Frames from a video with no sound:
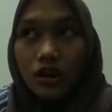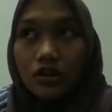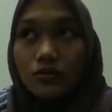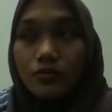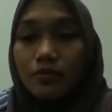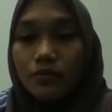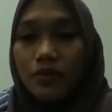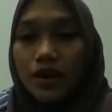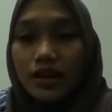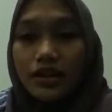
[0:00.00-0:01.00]
held
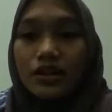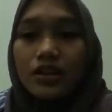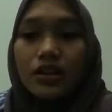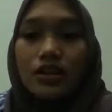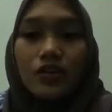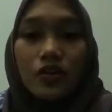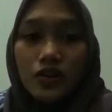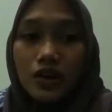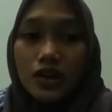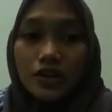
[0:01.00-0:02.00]
by the
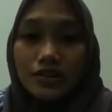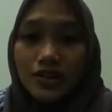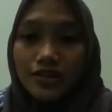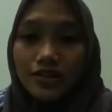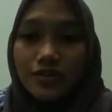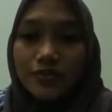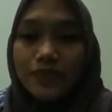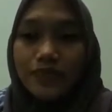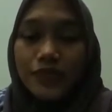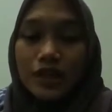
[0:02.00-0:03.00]
organization
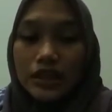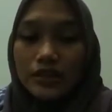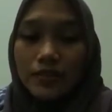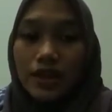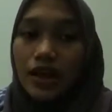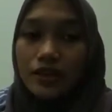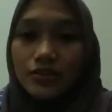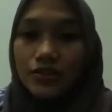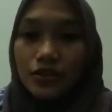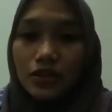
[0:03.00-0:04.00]
in my high
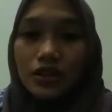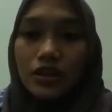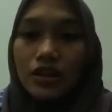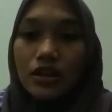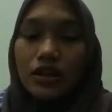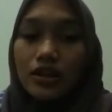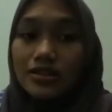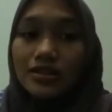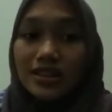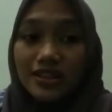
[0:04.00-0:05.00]
school
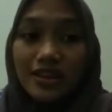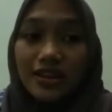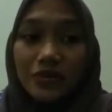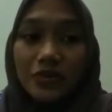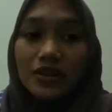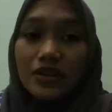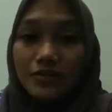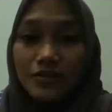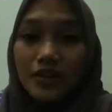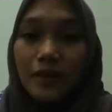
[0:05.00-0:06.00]
as an annual
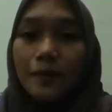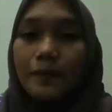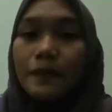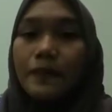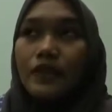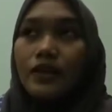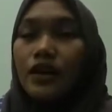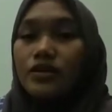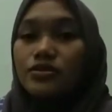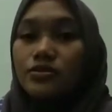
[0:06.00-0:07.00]
event.
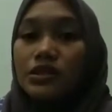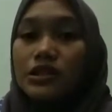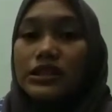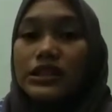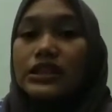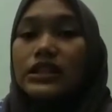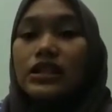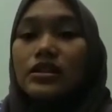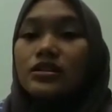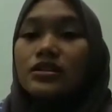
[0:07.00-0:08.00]

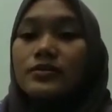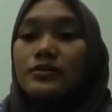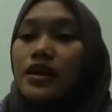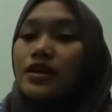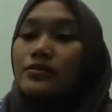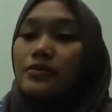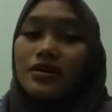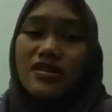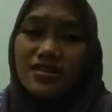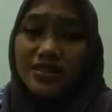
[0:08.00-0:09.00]
Actually, my
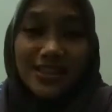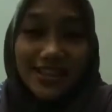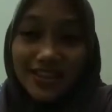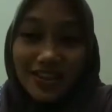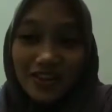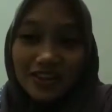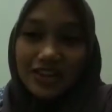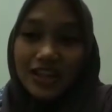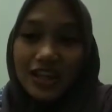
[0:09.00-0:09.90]
mother did not